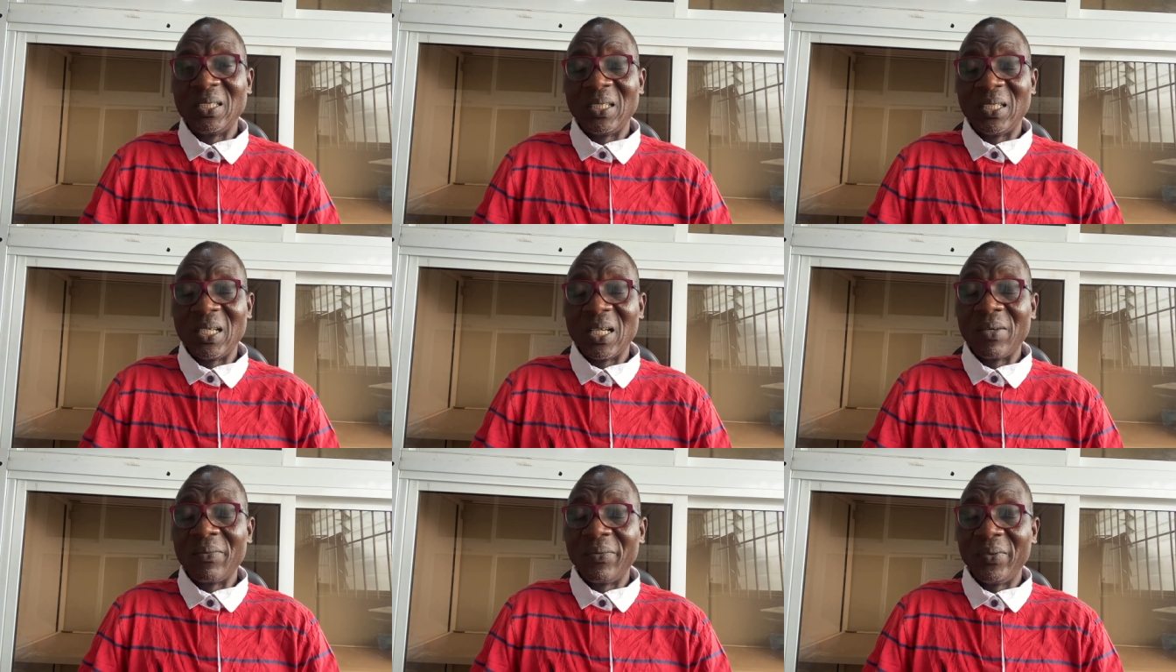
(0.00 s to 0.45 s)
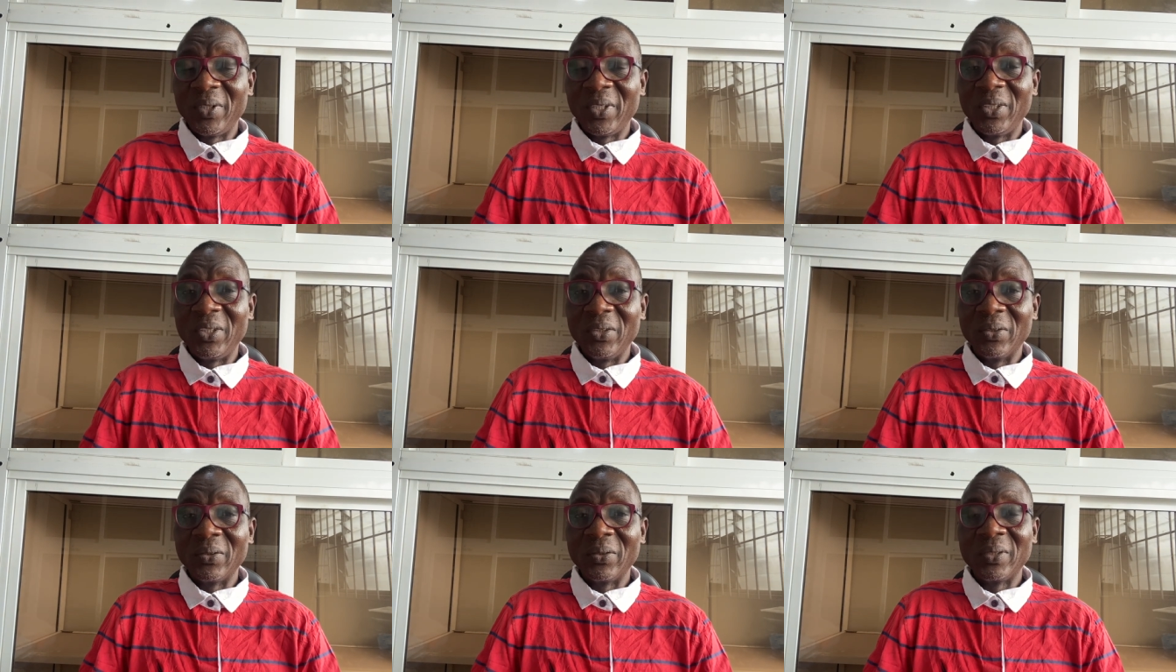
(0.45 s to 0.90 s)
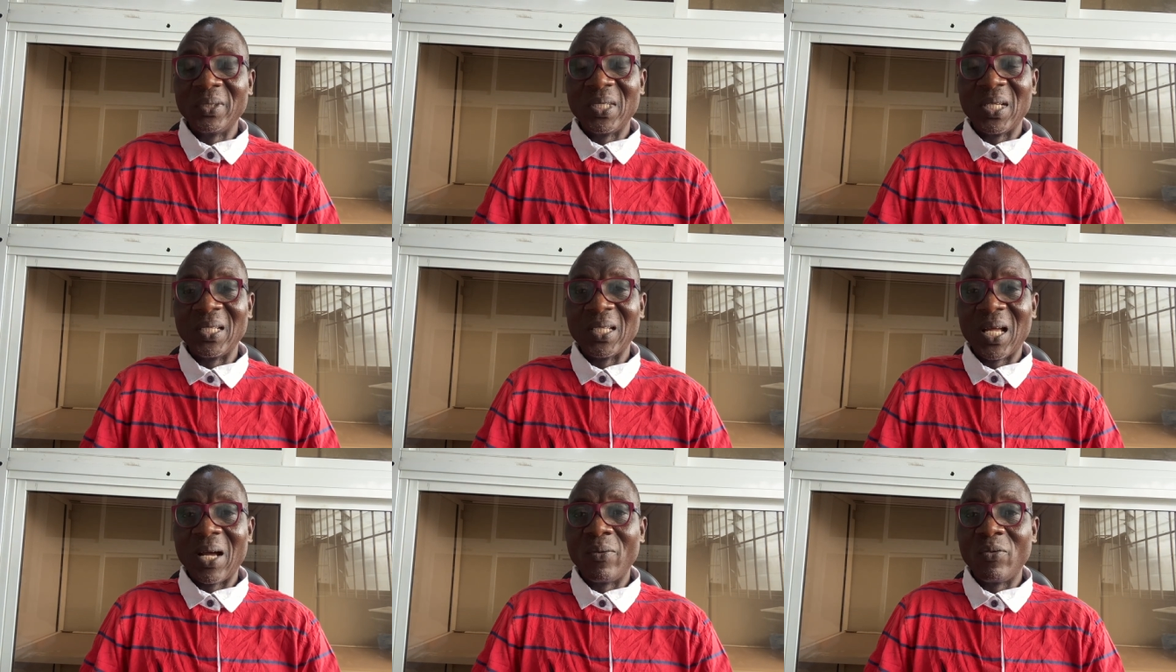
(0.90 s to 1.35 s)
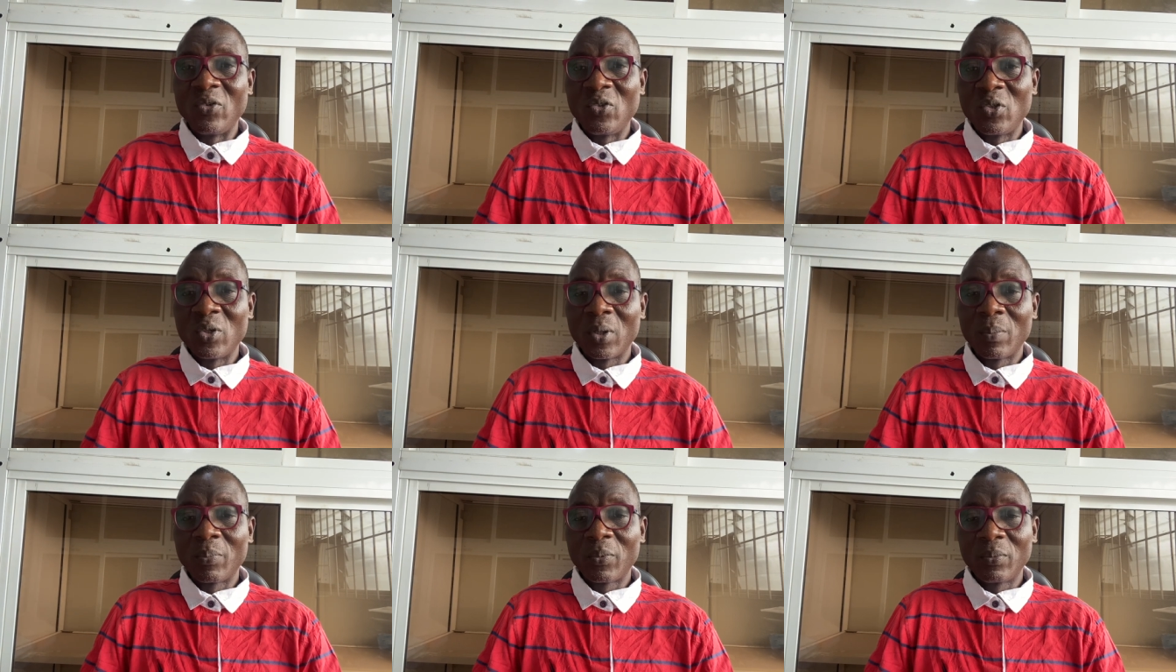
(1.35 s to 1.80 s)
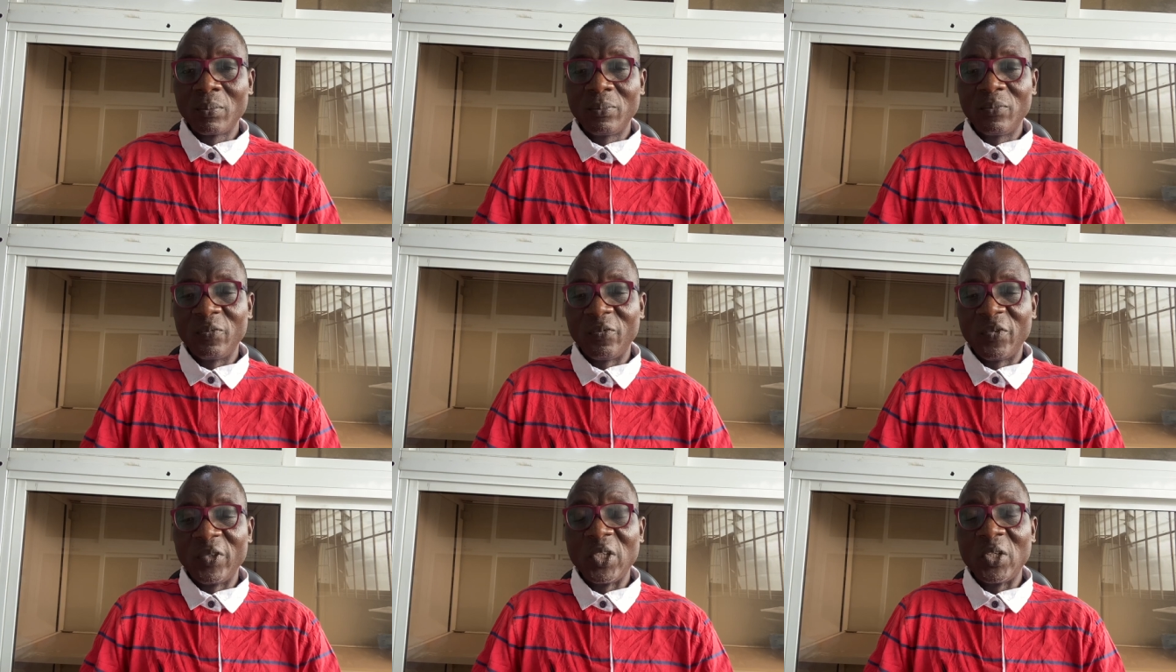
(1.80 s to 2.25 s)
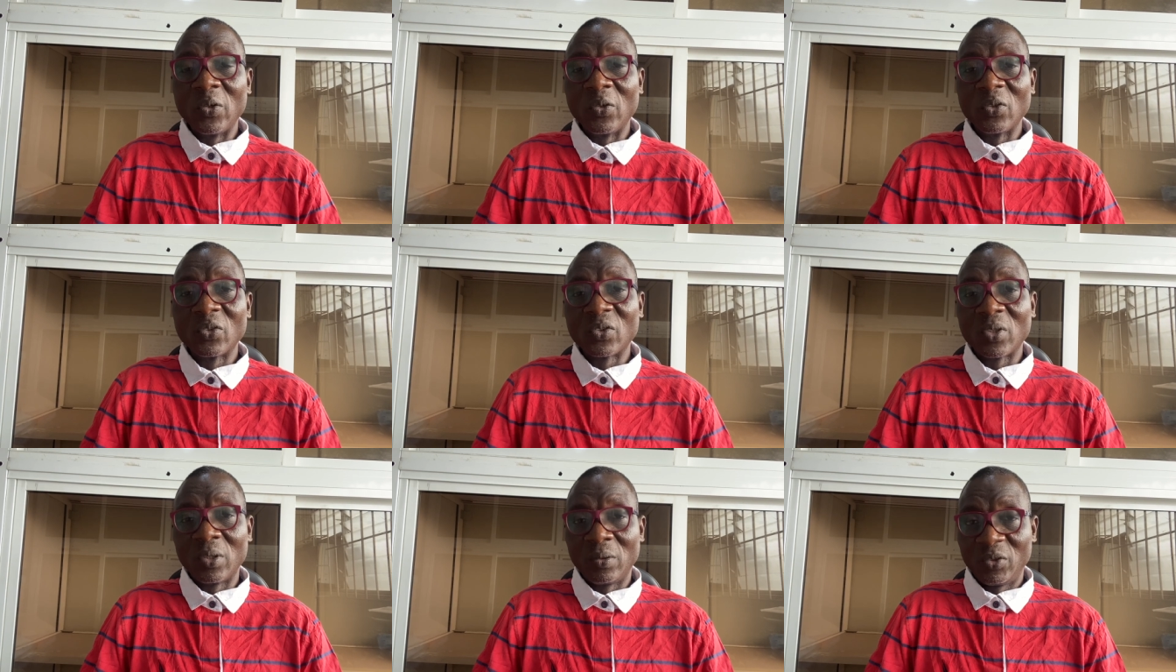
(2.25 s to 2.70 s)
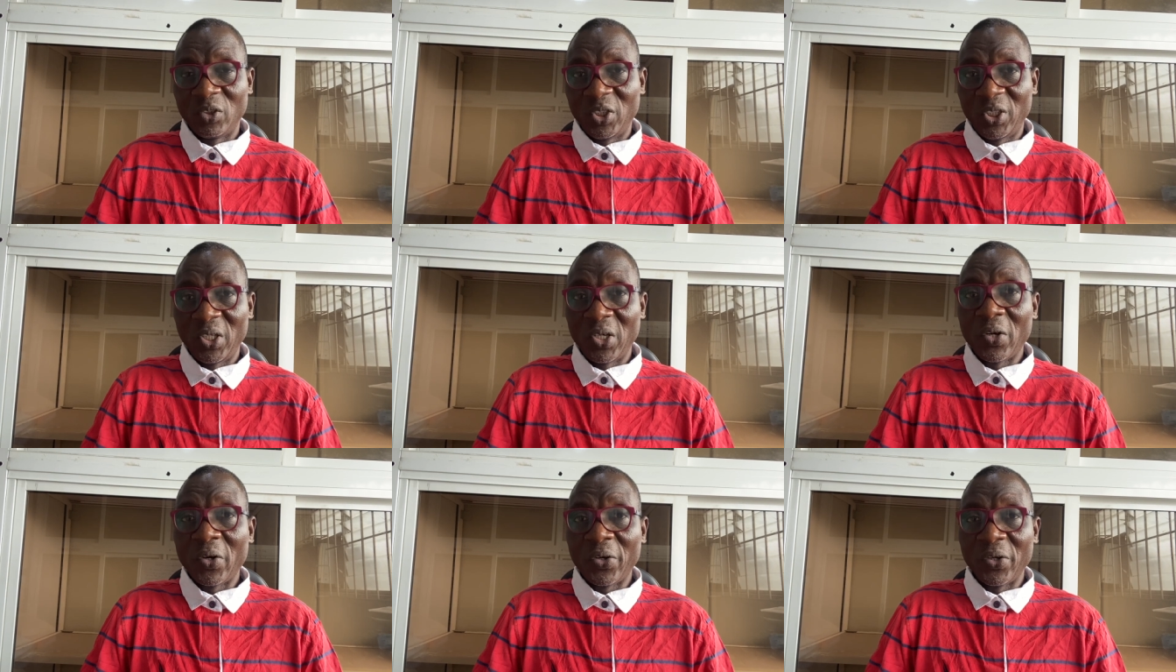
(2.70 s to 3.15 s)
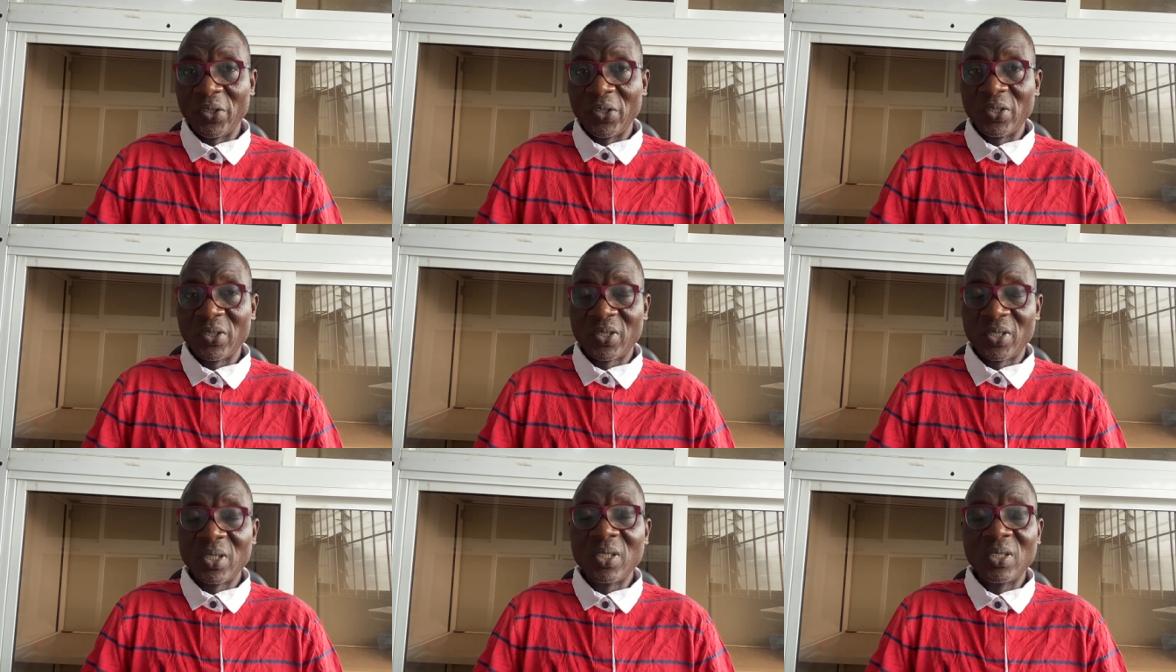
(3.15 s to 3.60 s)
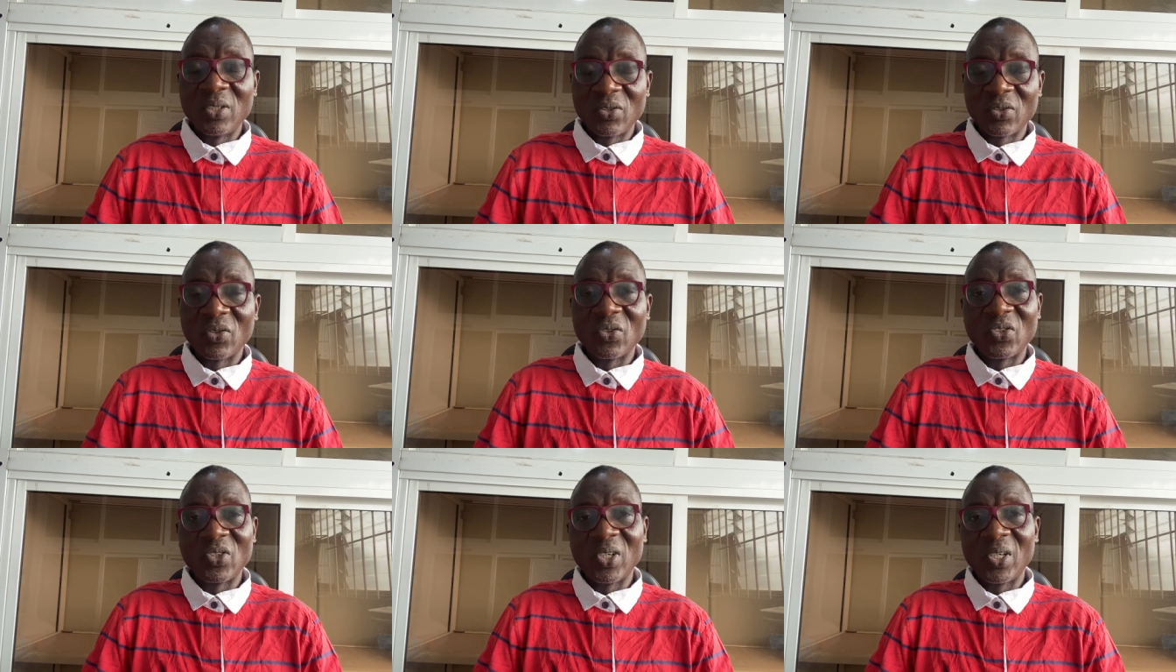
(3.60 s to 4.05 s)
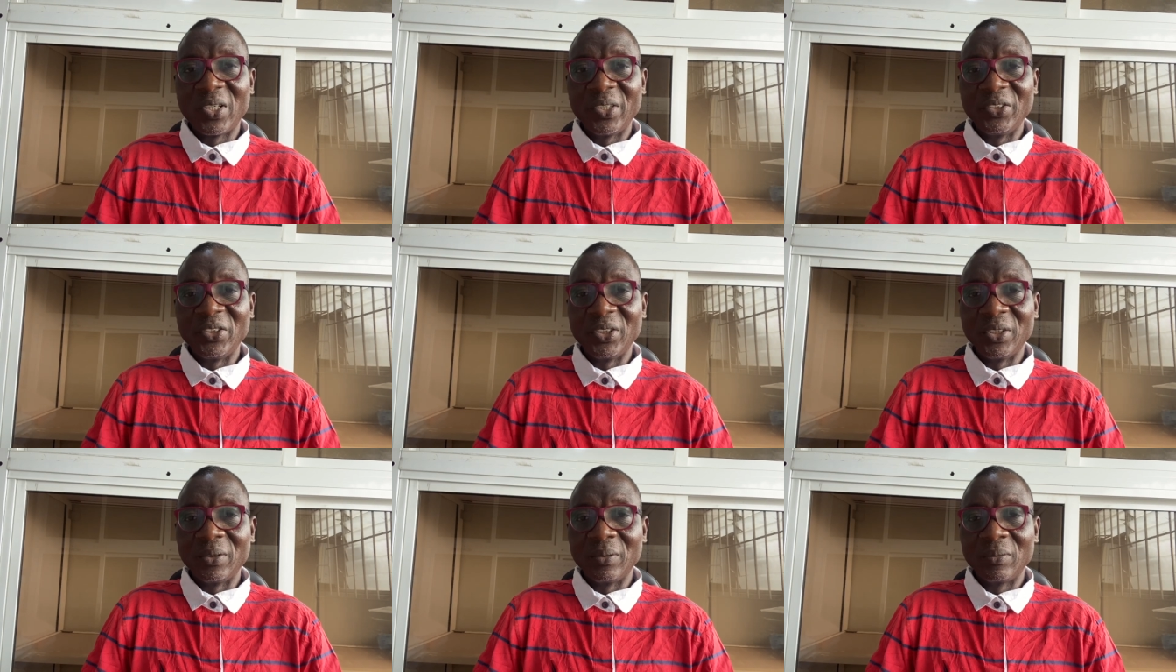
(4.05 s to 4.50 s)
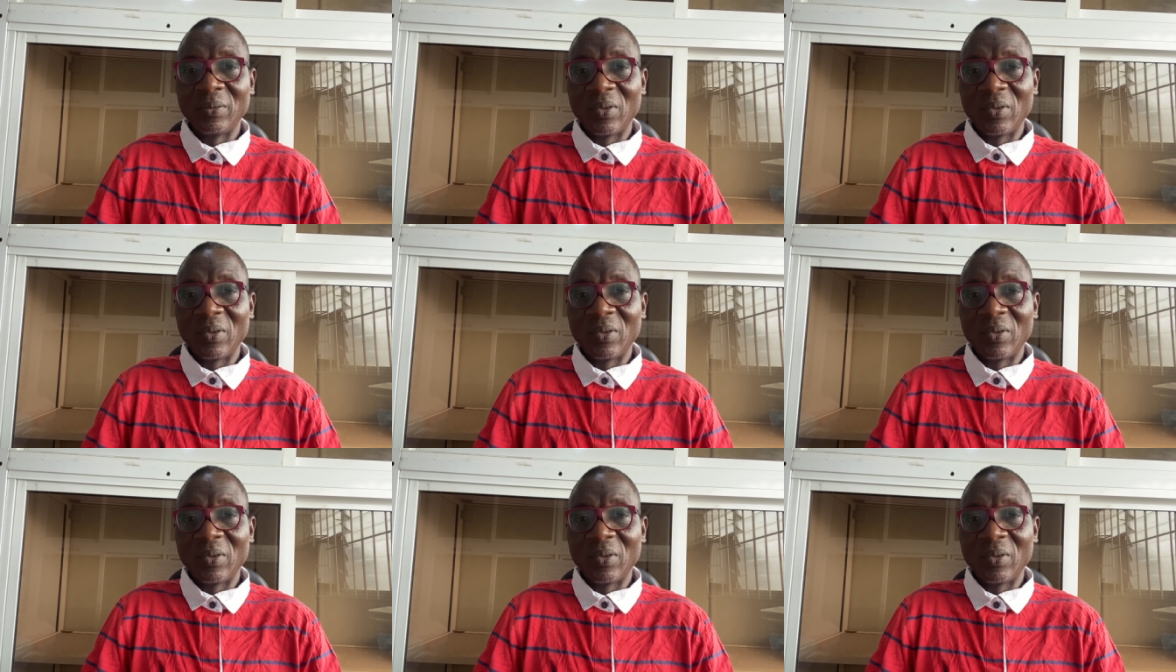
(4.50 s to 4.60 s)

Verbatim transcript: in that video that I would drop videos on theories in sociology.